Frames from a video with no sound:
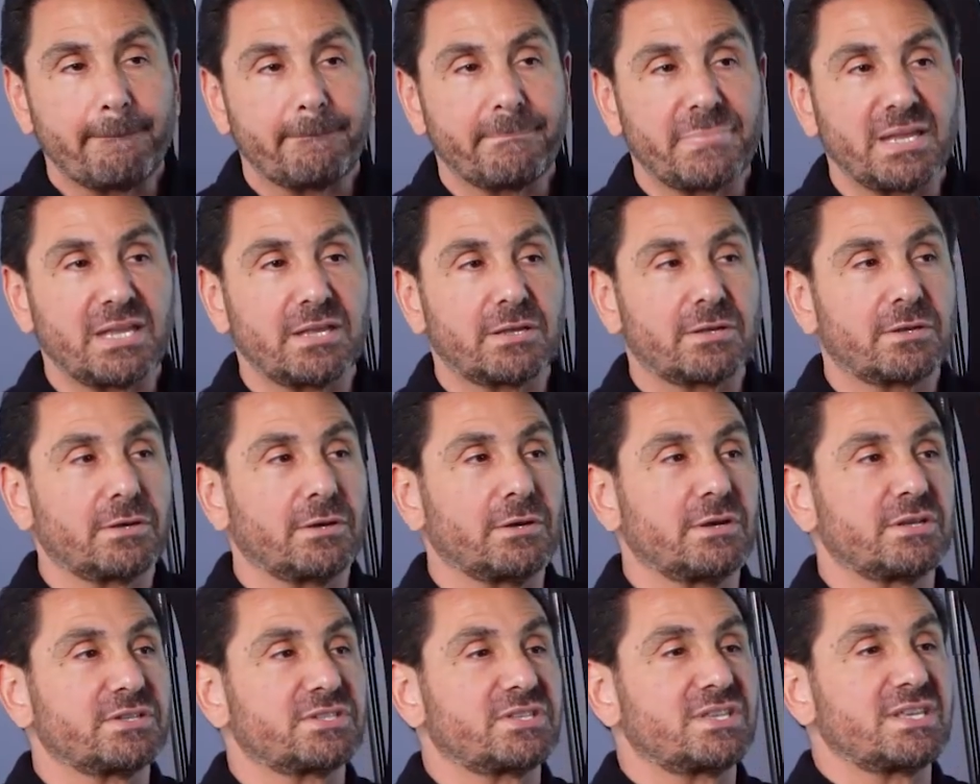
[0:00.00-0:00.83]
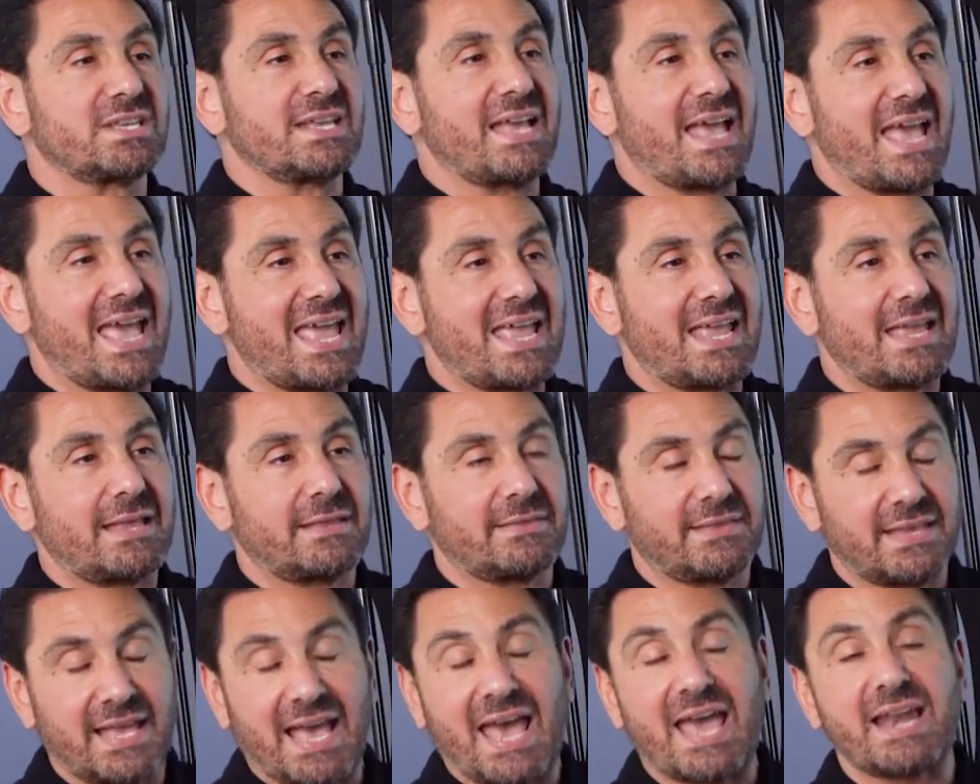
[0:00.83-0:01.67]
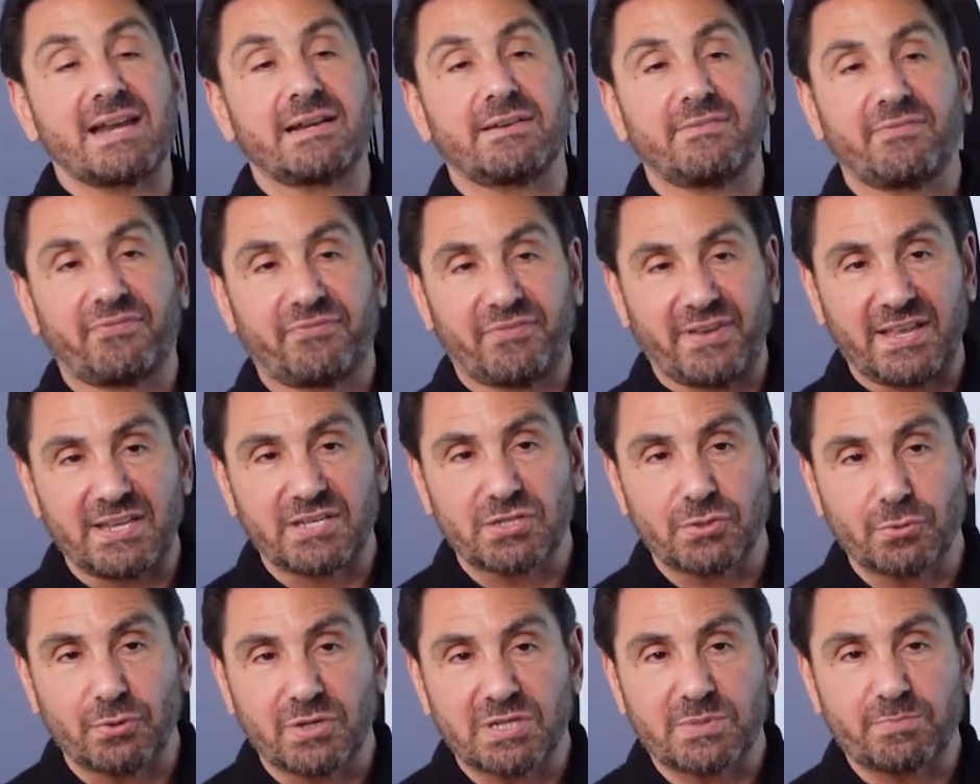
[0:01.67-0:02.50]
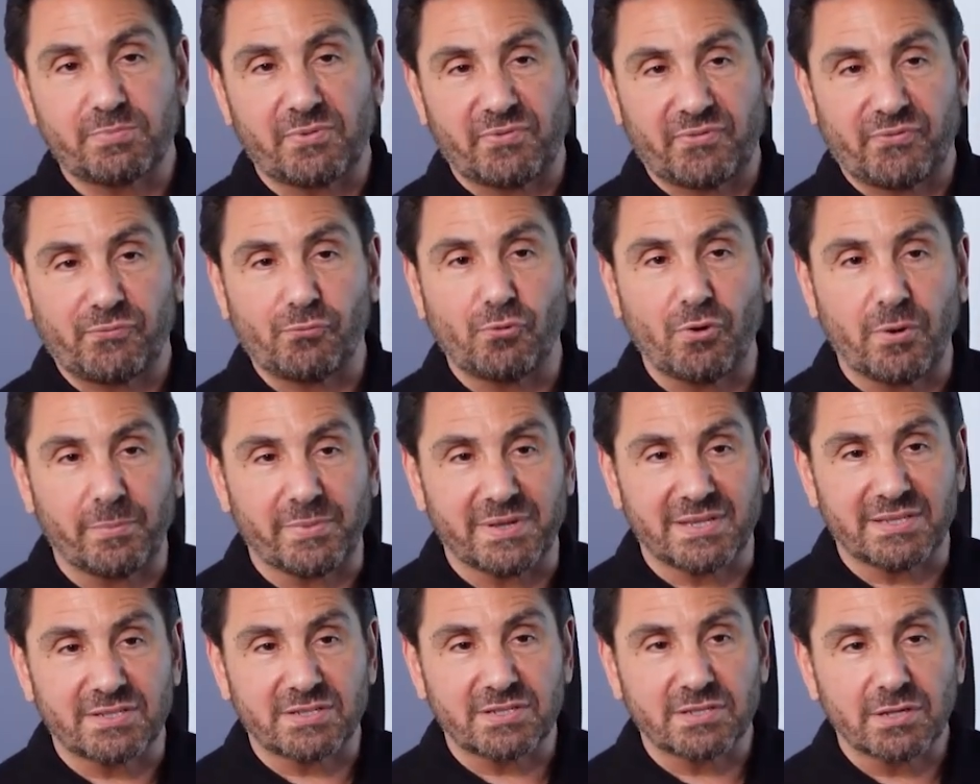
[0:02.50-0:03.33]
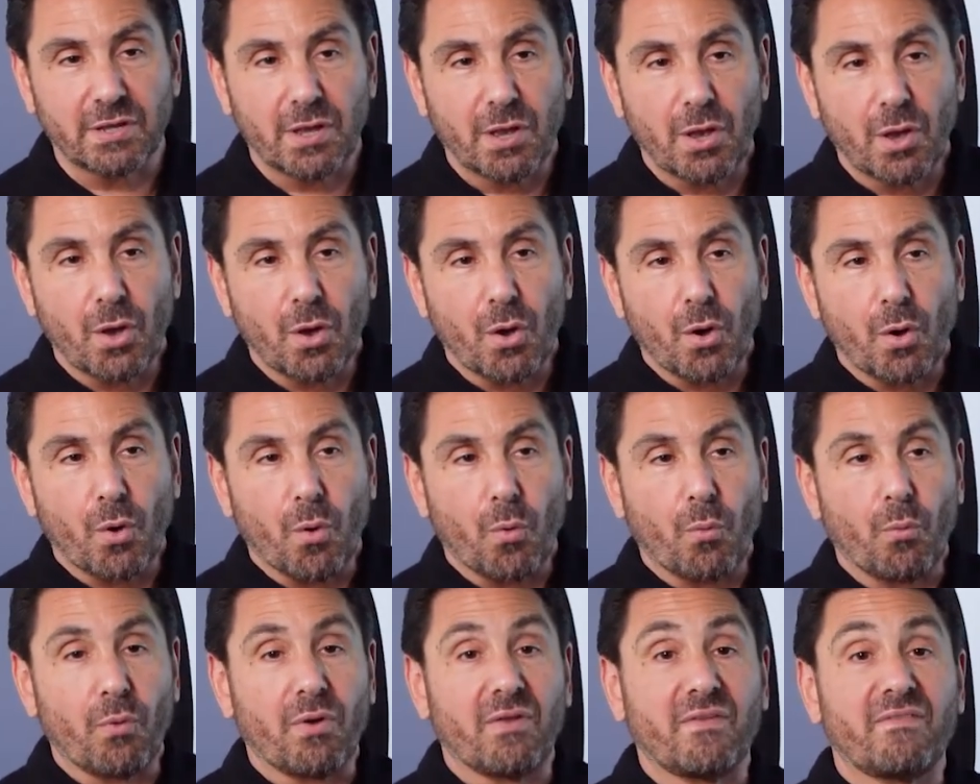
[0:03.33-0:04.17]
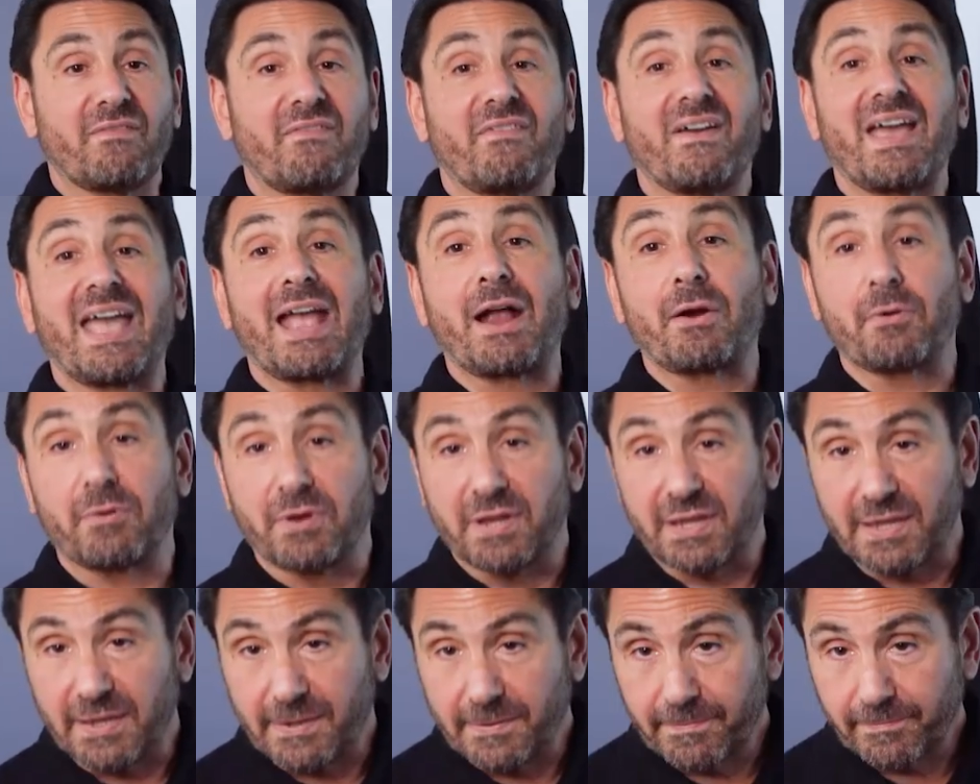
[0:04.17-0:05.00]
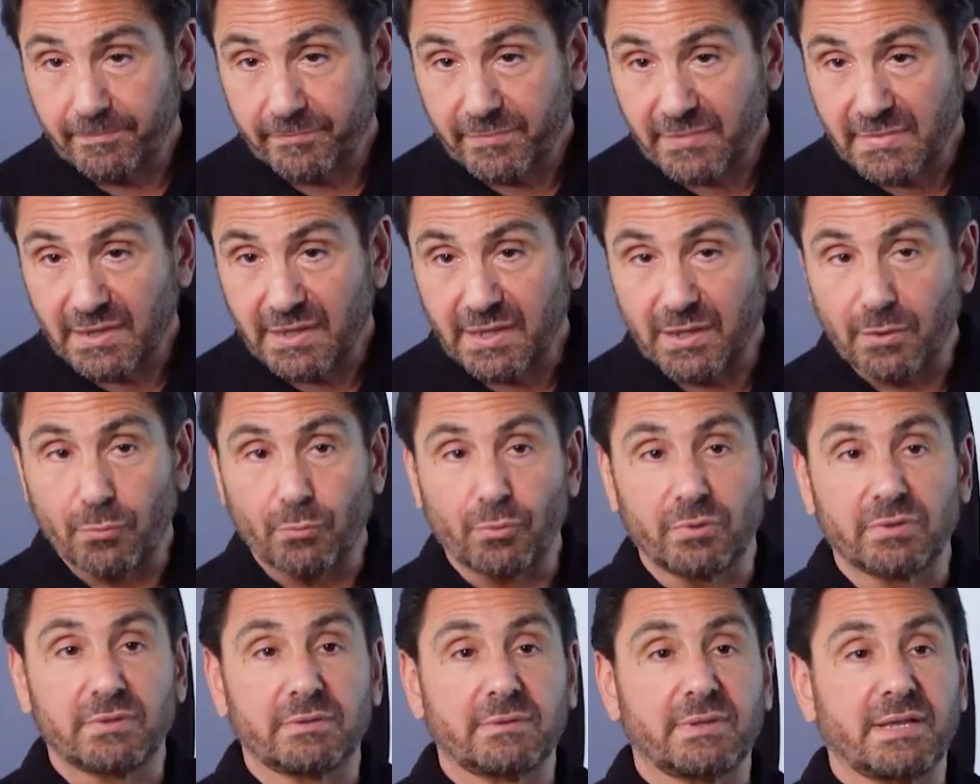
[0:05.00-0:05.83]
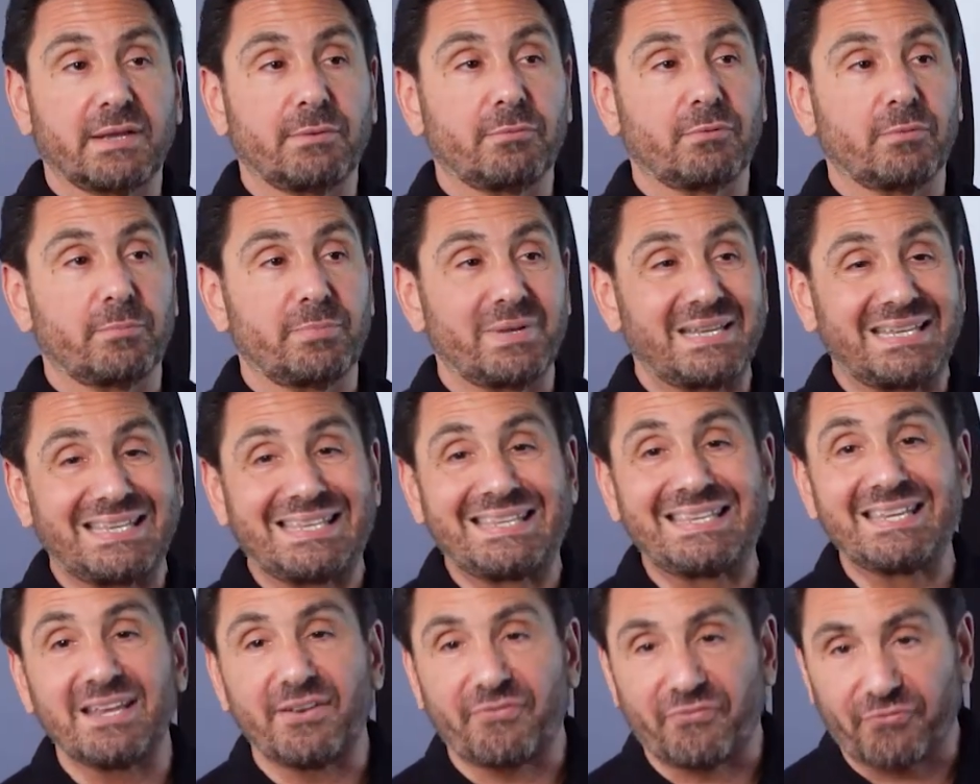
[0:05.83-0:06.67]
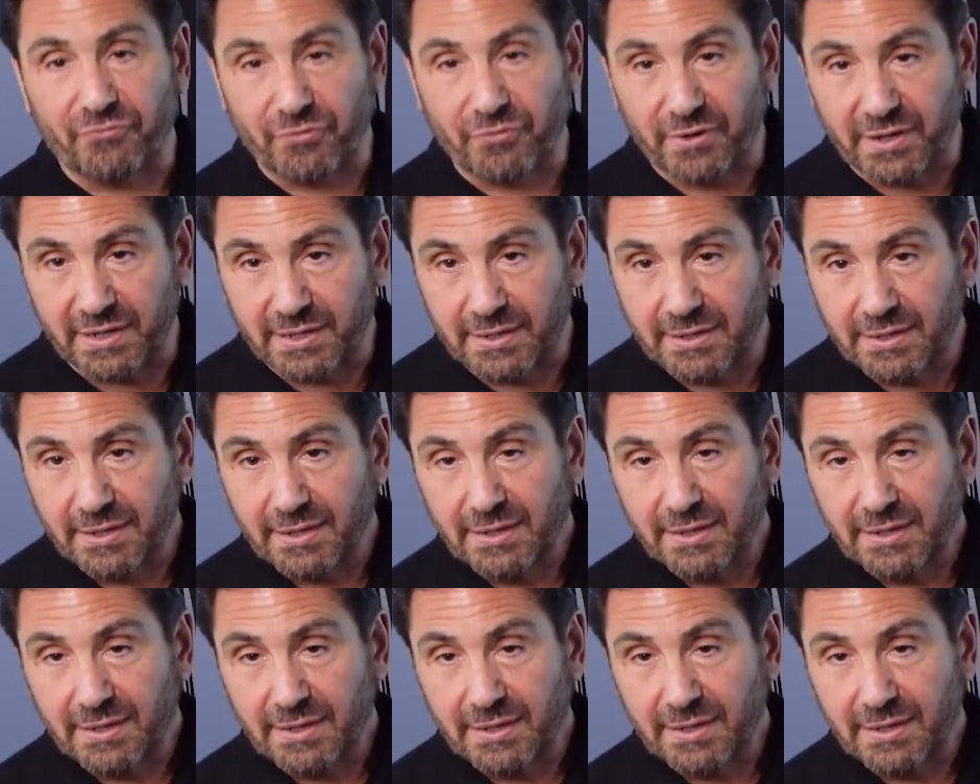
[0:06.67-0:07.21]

because the additive phase noise performance will vary. It will be different